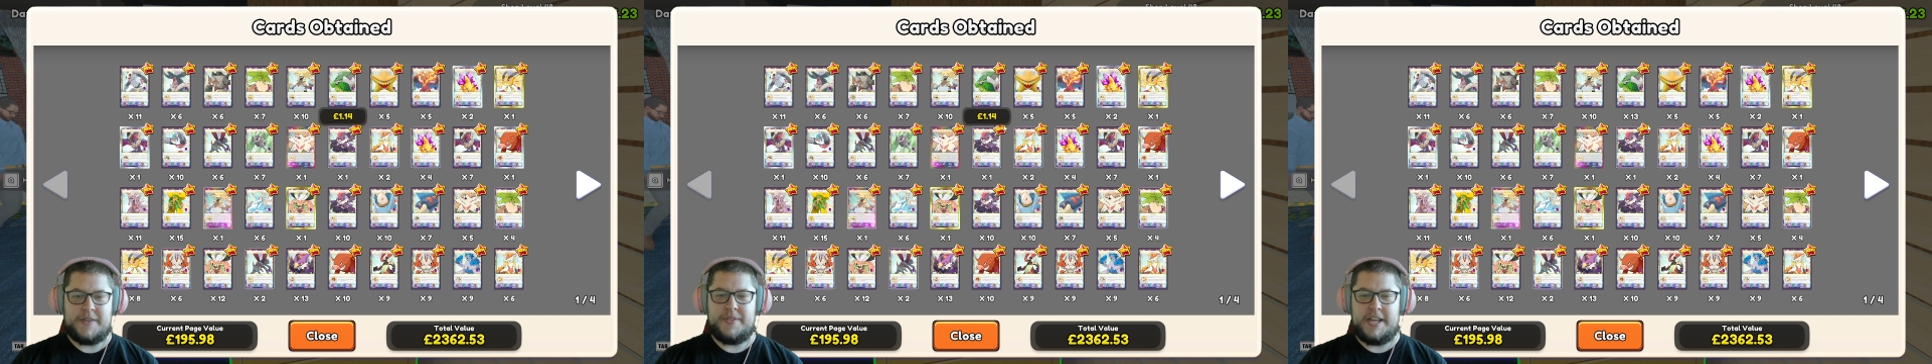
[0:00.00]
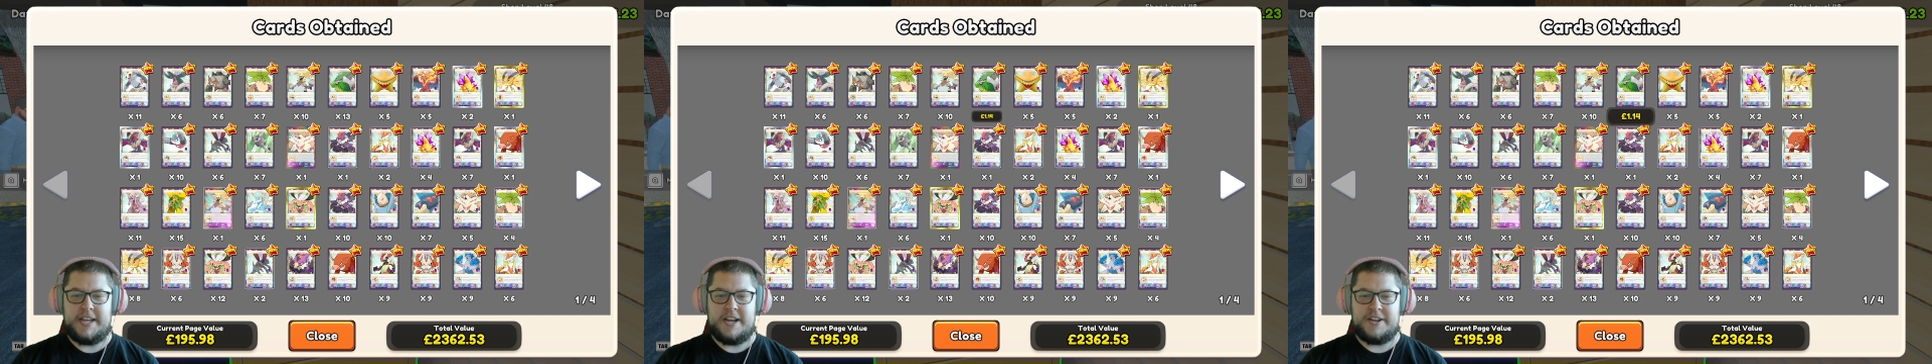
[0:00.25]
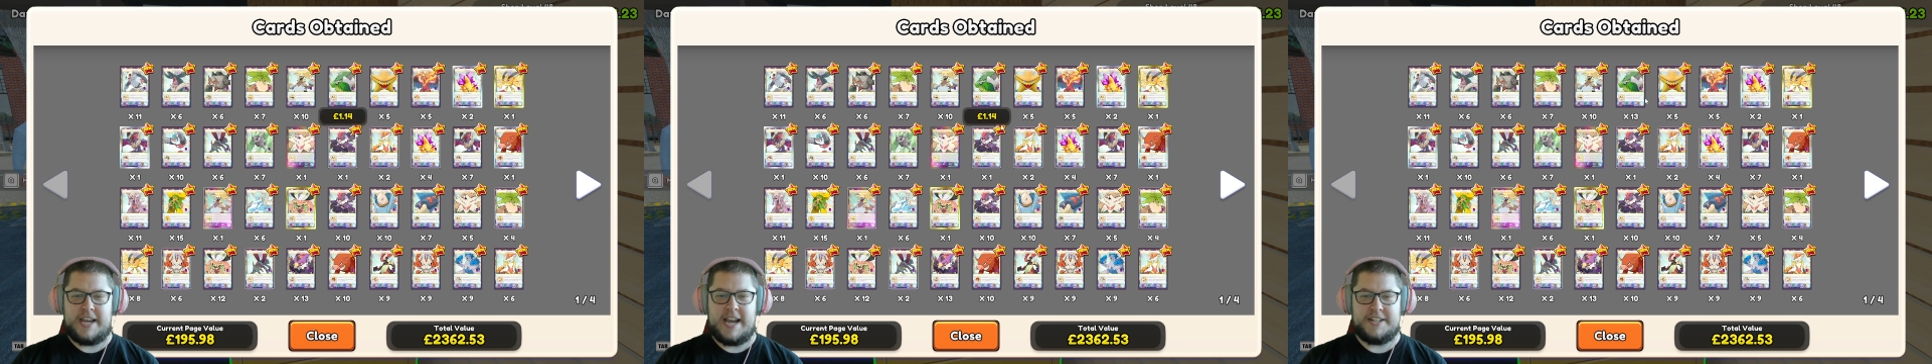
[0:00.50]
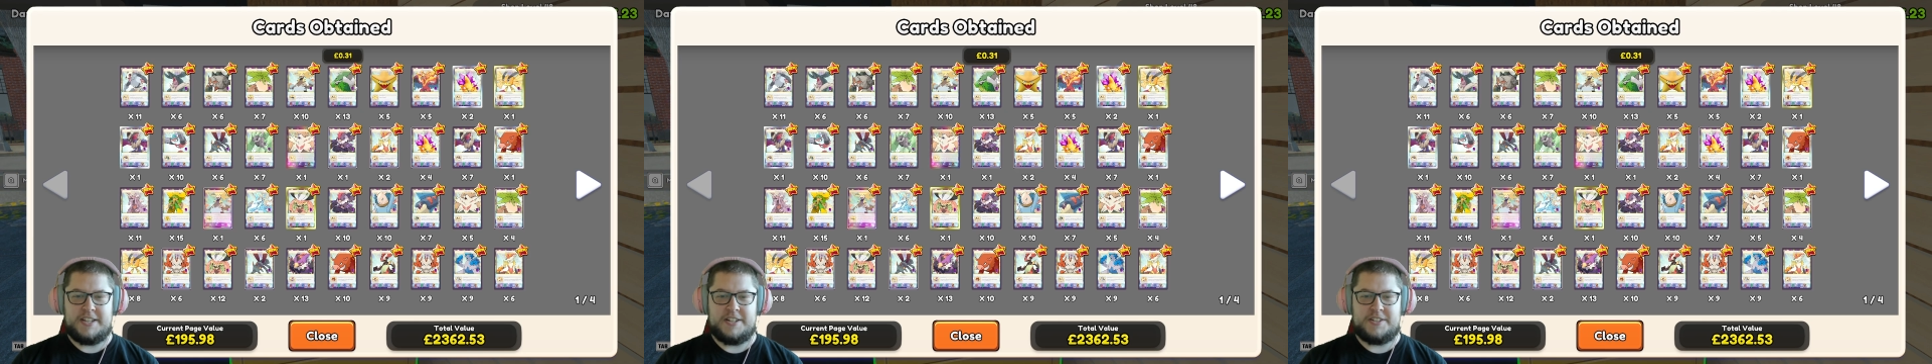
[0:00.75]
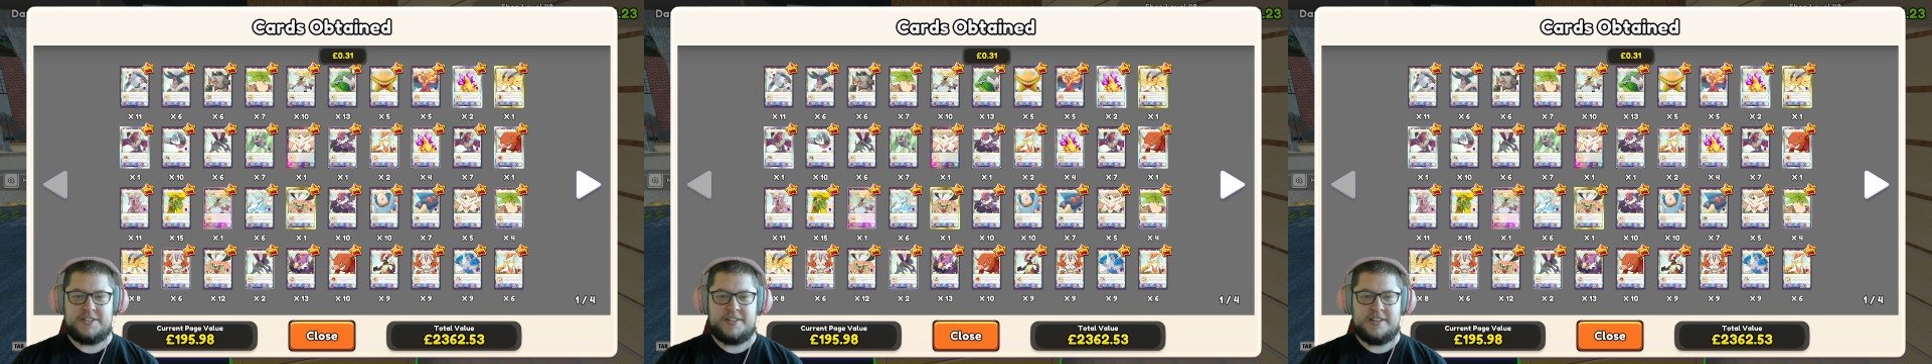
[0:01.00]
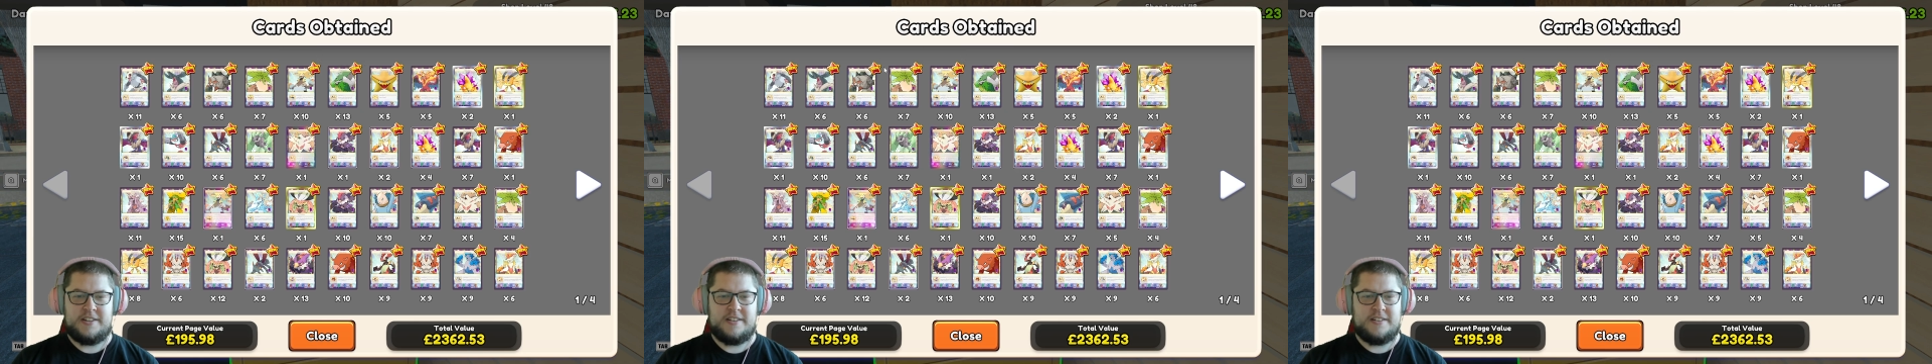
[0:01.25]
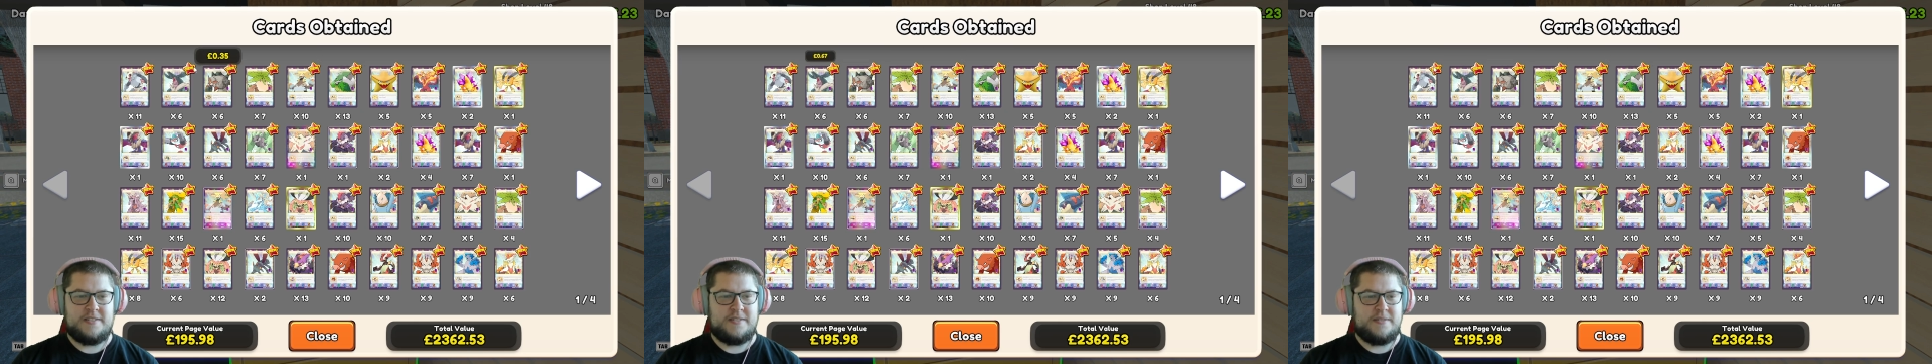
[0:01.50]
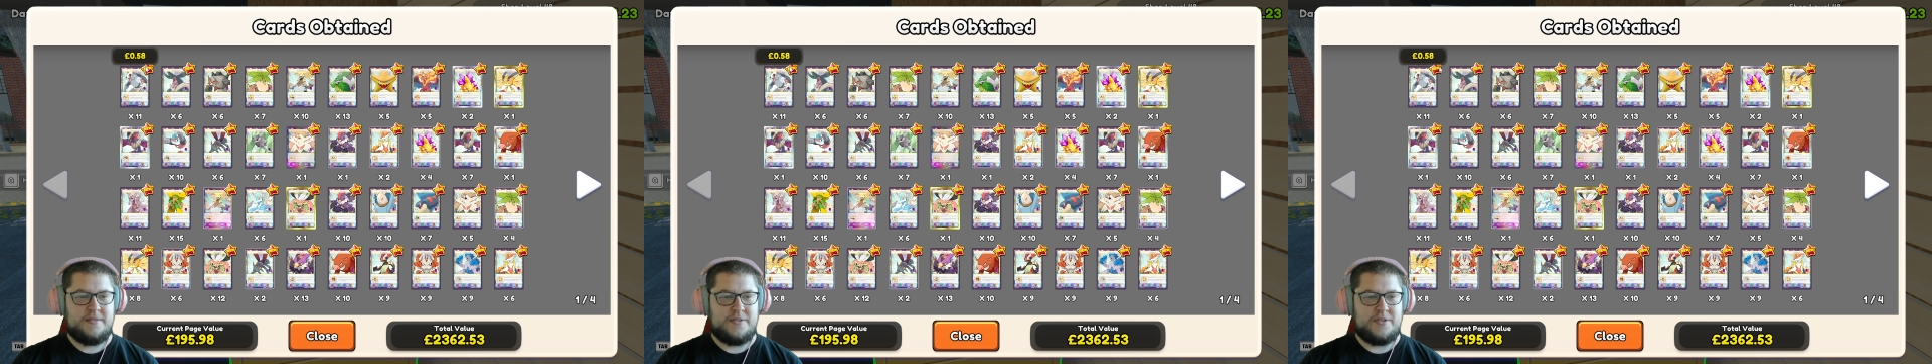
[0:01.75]
there you go, they added
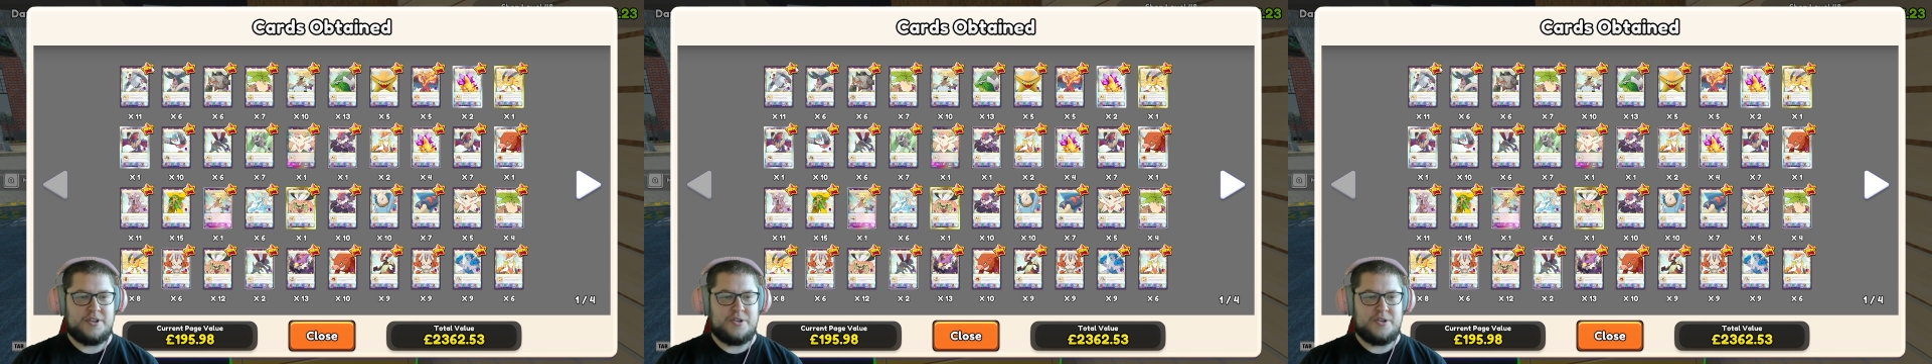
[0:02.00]
the